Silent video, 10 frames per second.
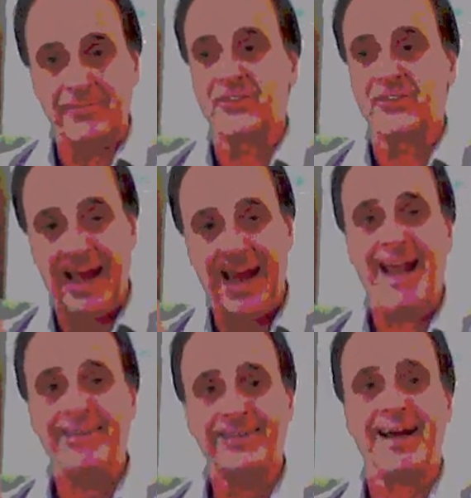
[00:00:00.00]
this
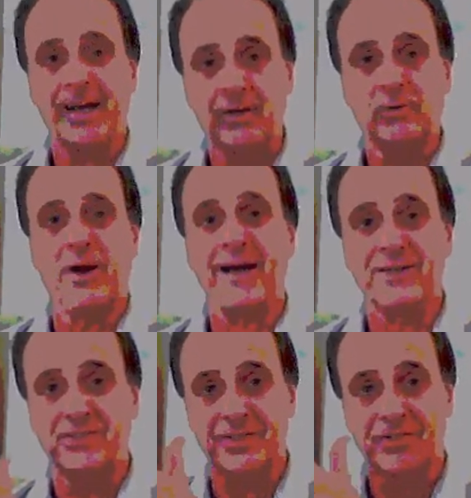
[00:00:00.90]

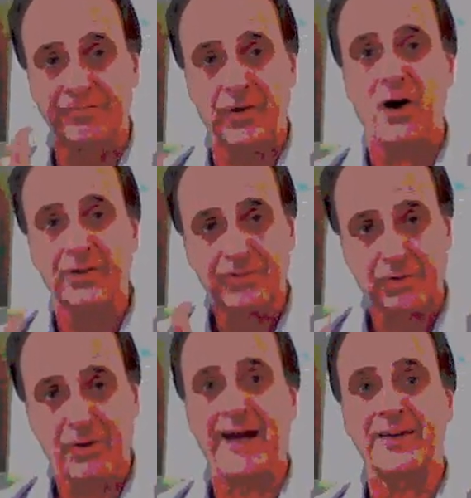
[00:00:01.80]
Antichrist, this false
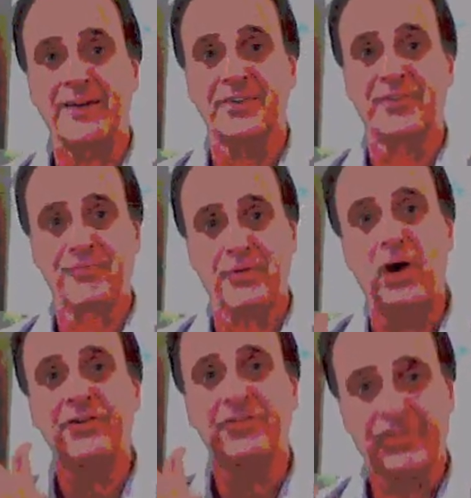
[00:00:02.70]
Christ, this
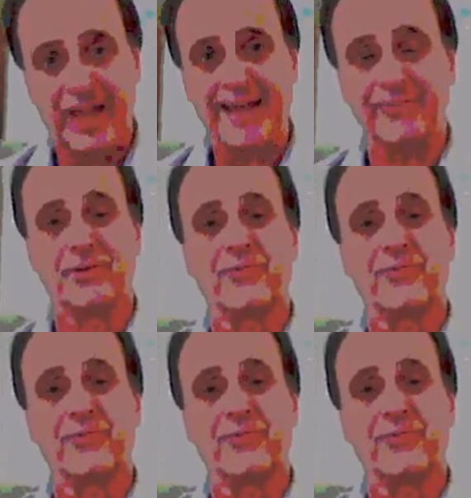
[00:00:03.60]
false savior.